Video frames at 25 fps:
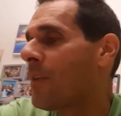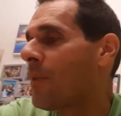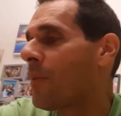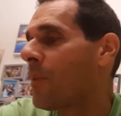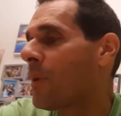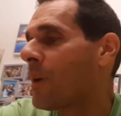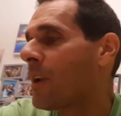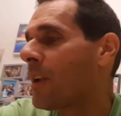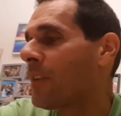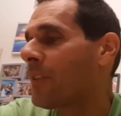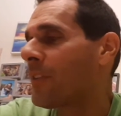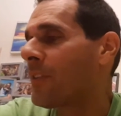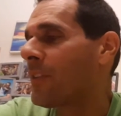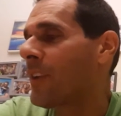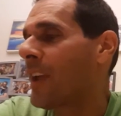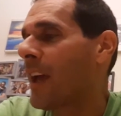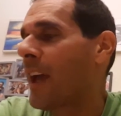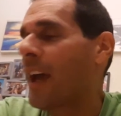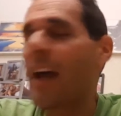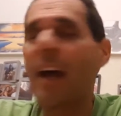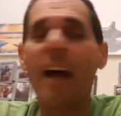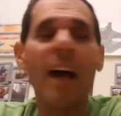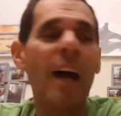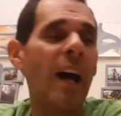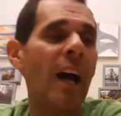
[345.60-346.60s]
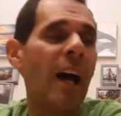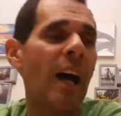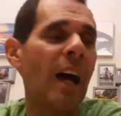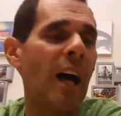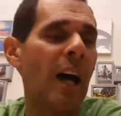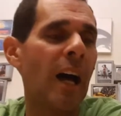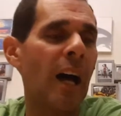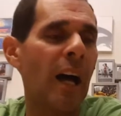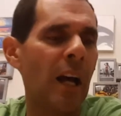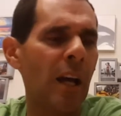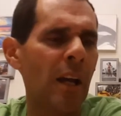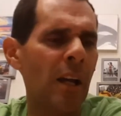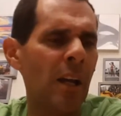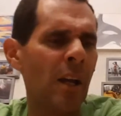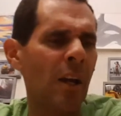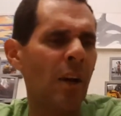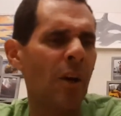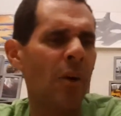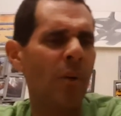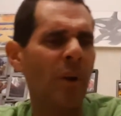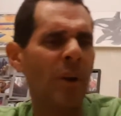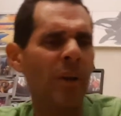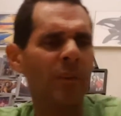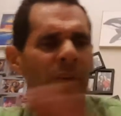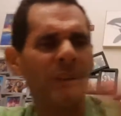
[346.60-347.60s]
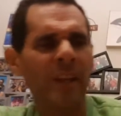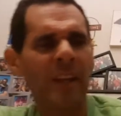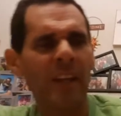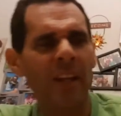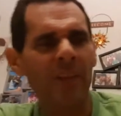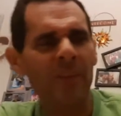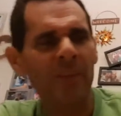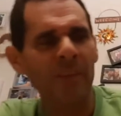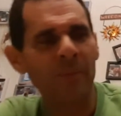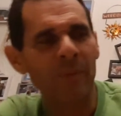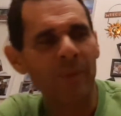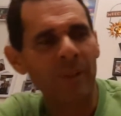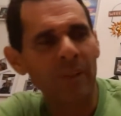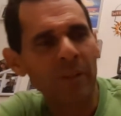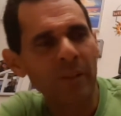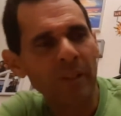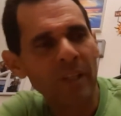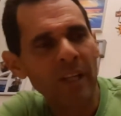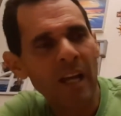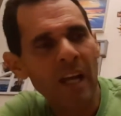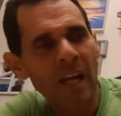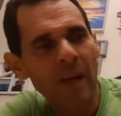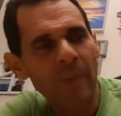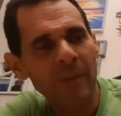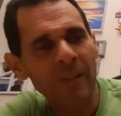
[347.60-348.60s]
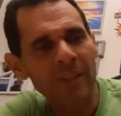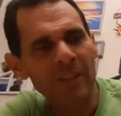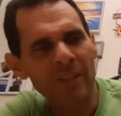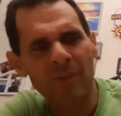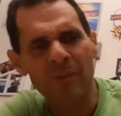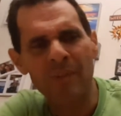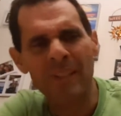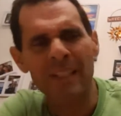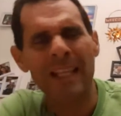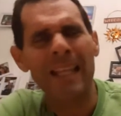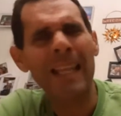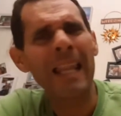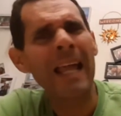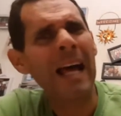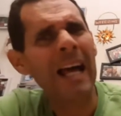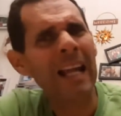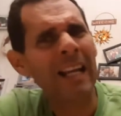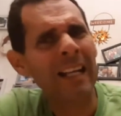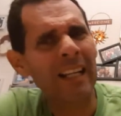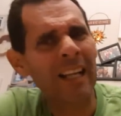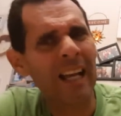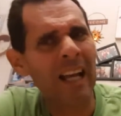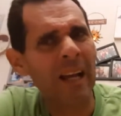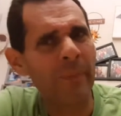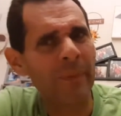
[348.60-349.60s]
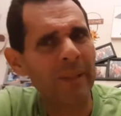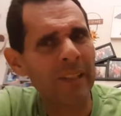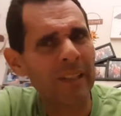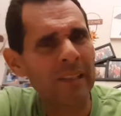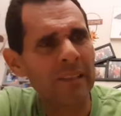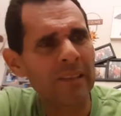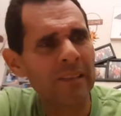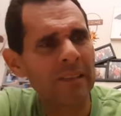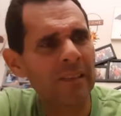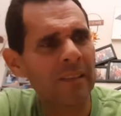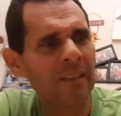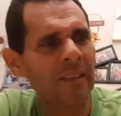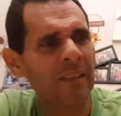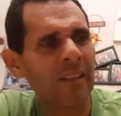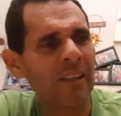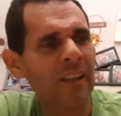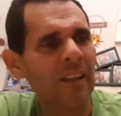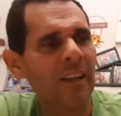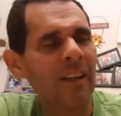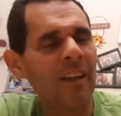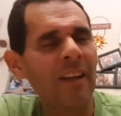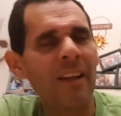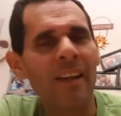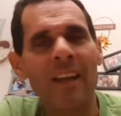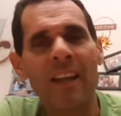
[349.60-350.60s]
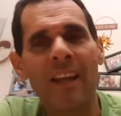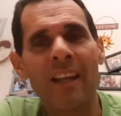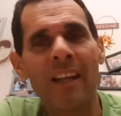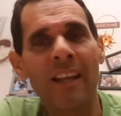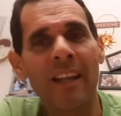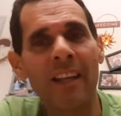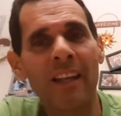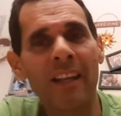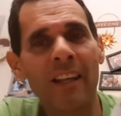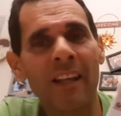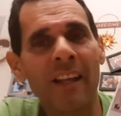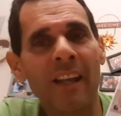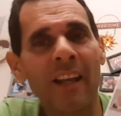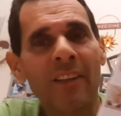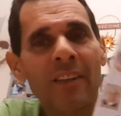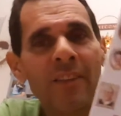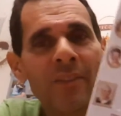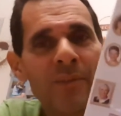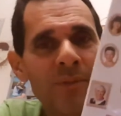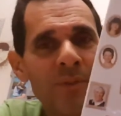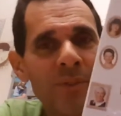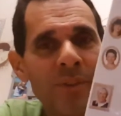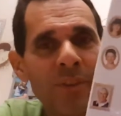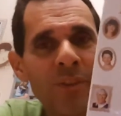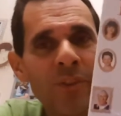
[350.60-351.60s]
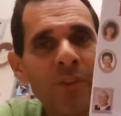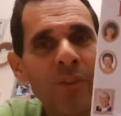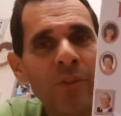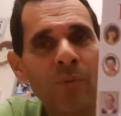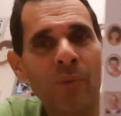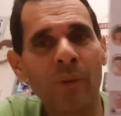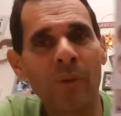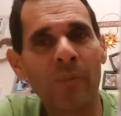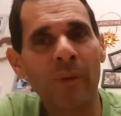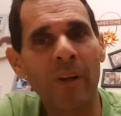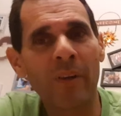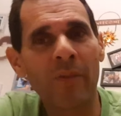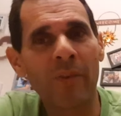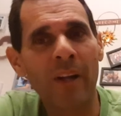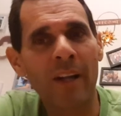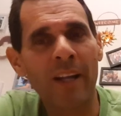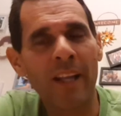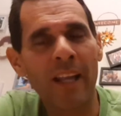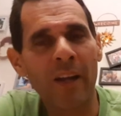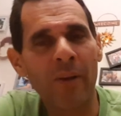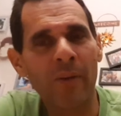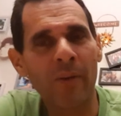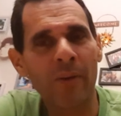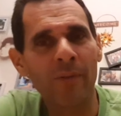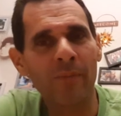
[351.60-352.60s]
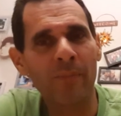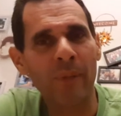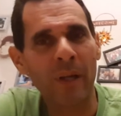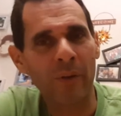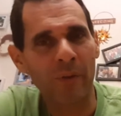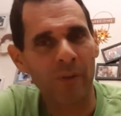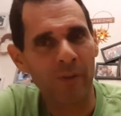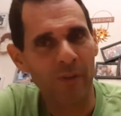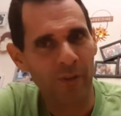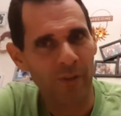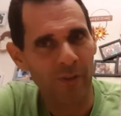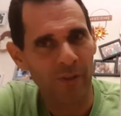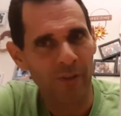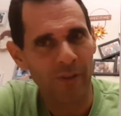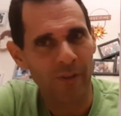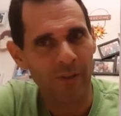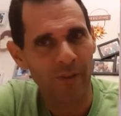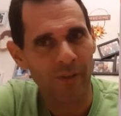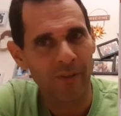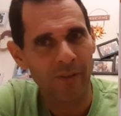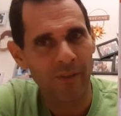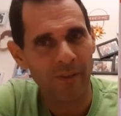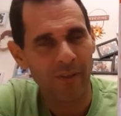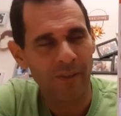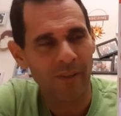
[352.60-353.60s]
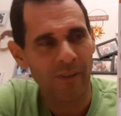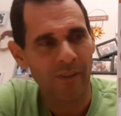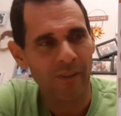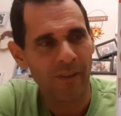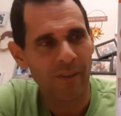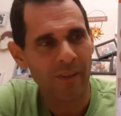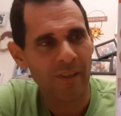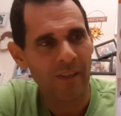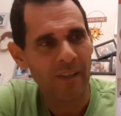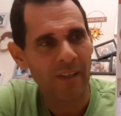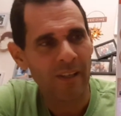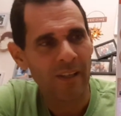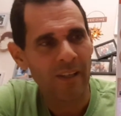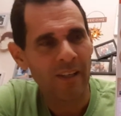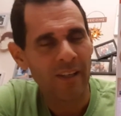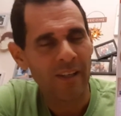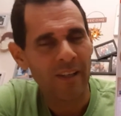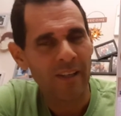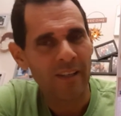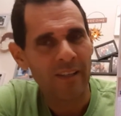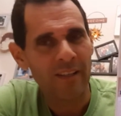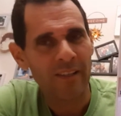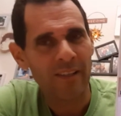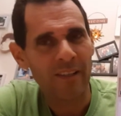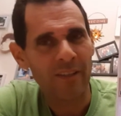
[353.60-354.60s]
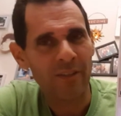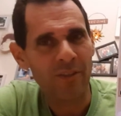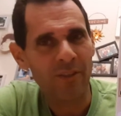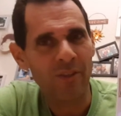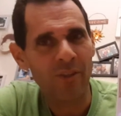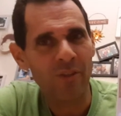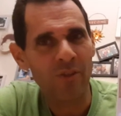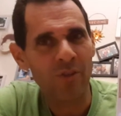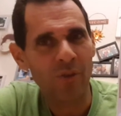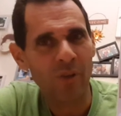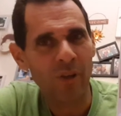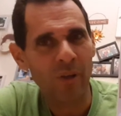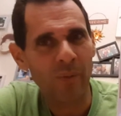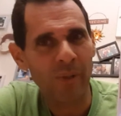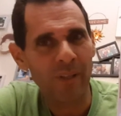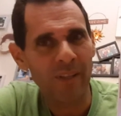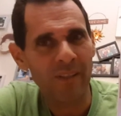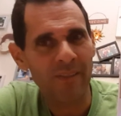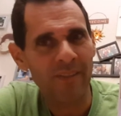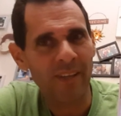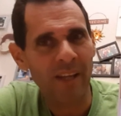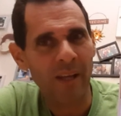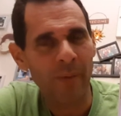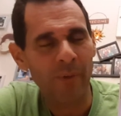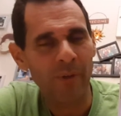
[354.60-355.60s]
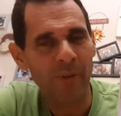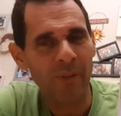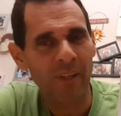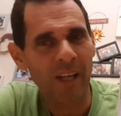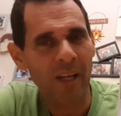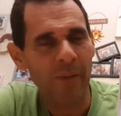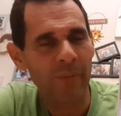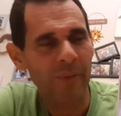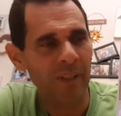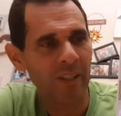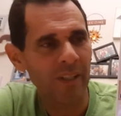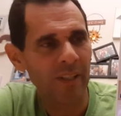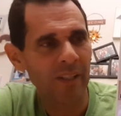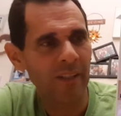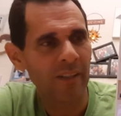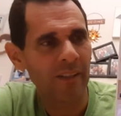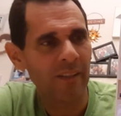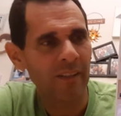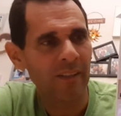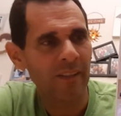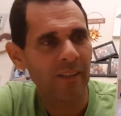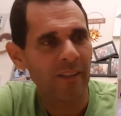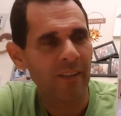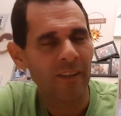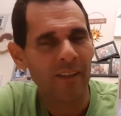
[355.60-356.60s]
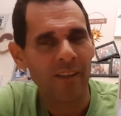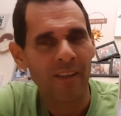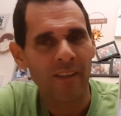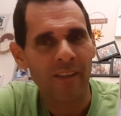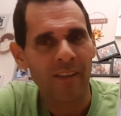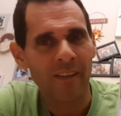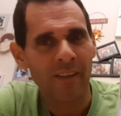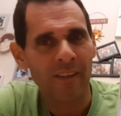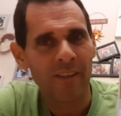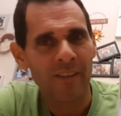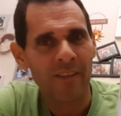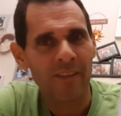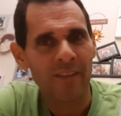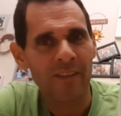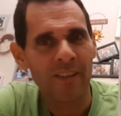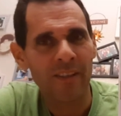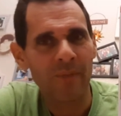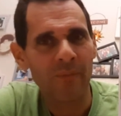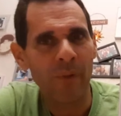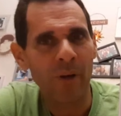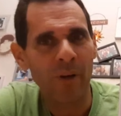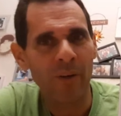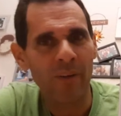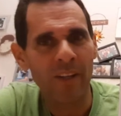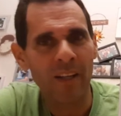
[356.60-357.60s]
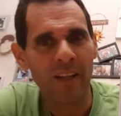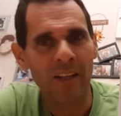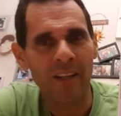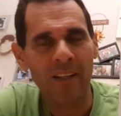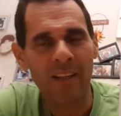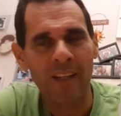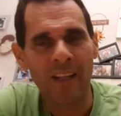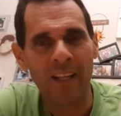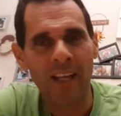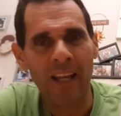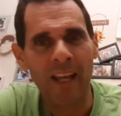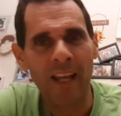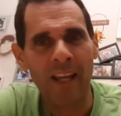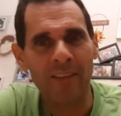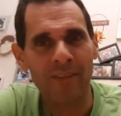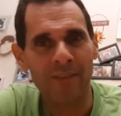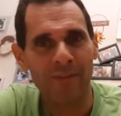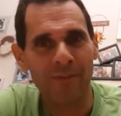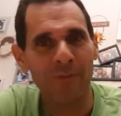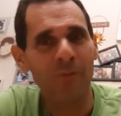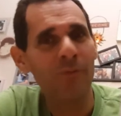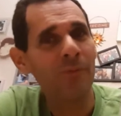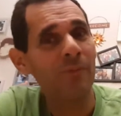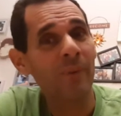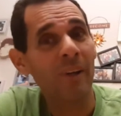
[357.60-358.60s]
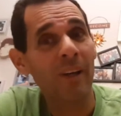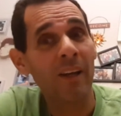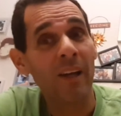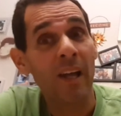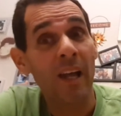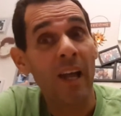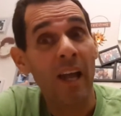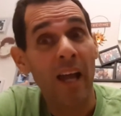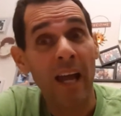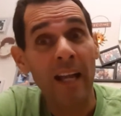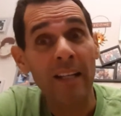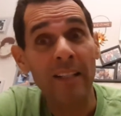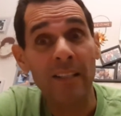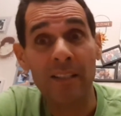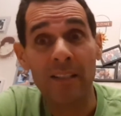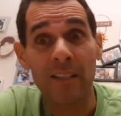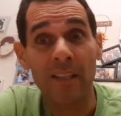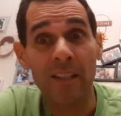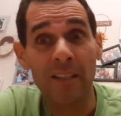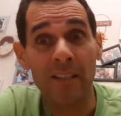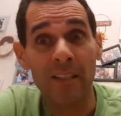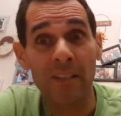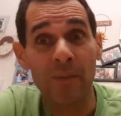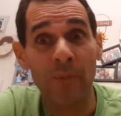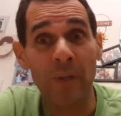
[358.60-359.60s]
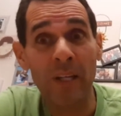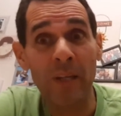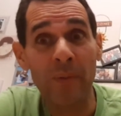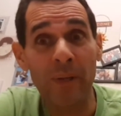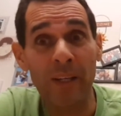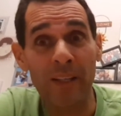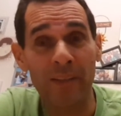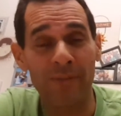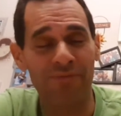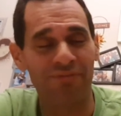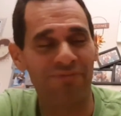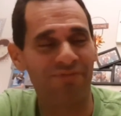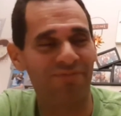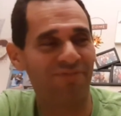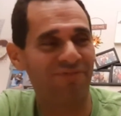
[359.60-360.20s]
What else? Ah, ha, ha. Well, we have some other comedies. There was a lot of comedies. In 89, this was a good one by Ron Howard, Parenthood. Such an enjoyable ensemble comedy. Steve Martin heading the cast. Oop, I just tested his wee wee.